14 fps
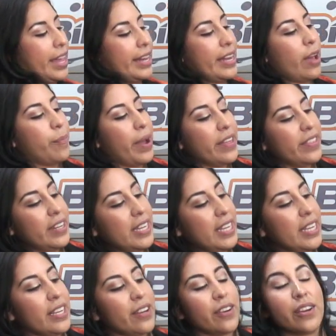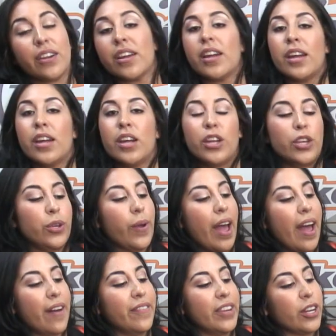Now by the knee here, you
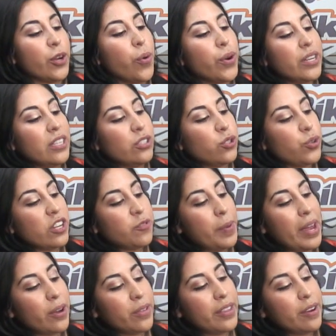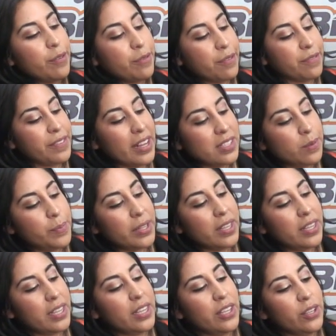have an accordion stretch panel there for
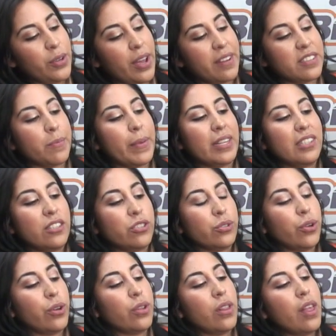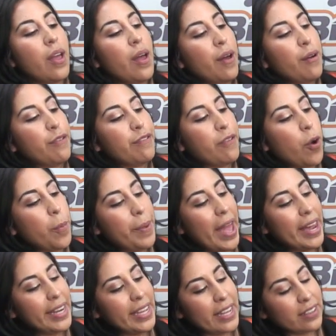flexibility. You have some additional foam
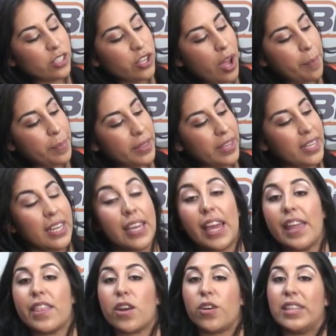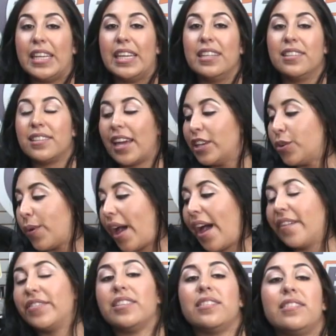padding at the top of the knee and then on the inside you
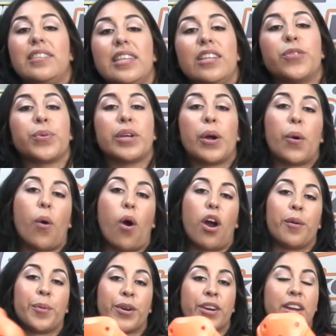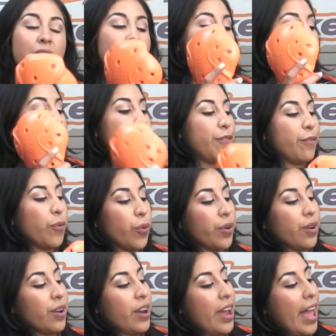have this D3O armor
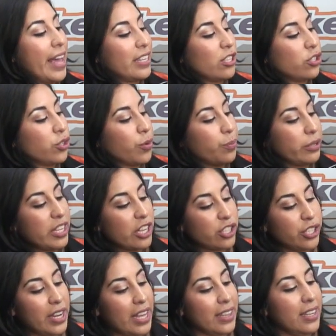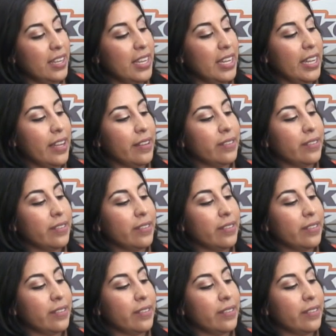for additional protection at the knee.